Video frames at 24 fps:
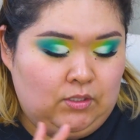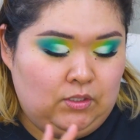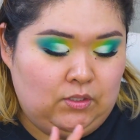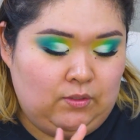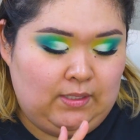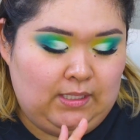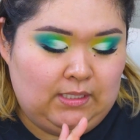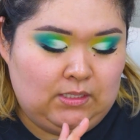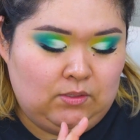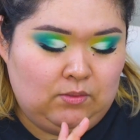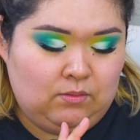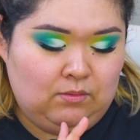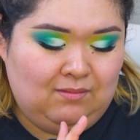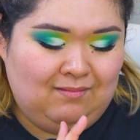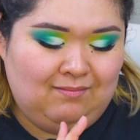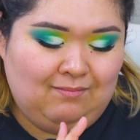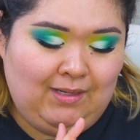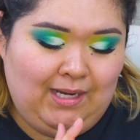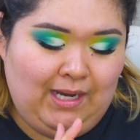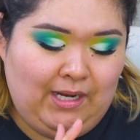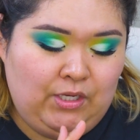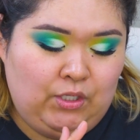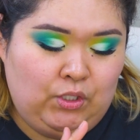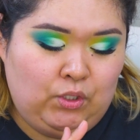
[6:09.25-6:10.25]
So that's
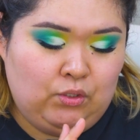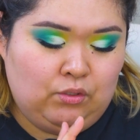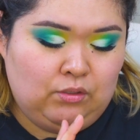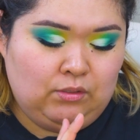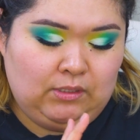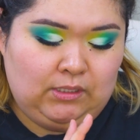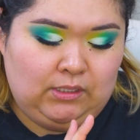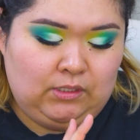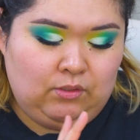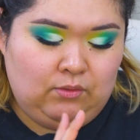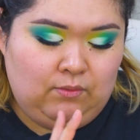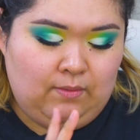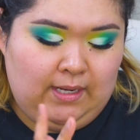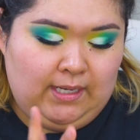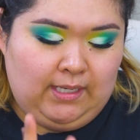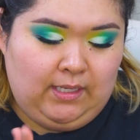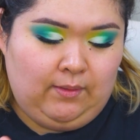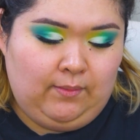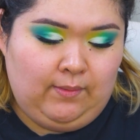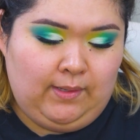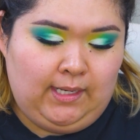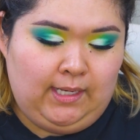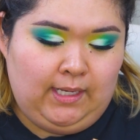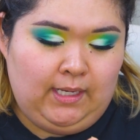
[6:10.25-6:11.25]
what I usually do
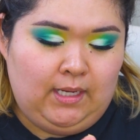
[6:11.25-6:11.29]
anyway.